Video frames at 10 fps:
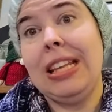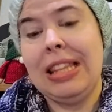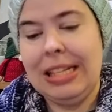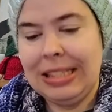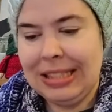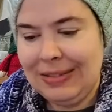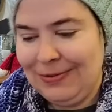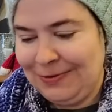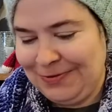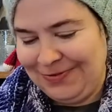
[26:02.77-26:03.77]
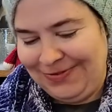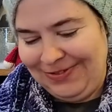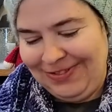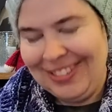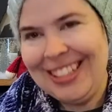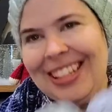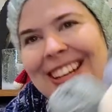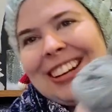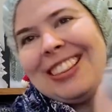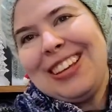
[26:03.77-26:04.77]
these.
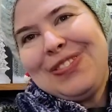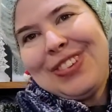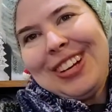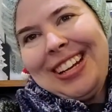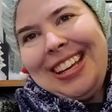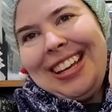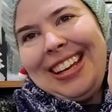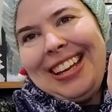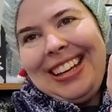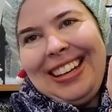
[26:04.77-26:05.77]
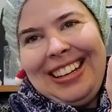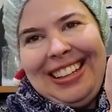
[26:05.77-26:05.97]
Aren't they pretty?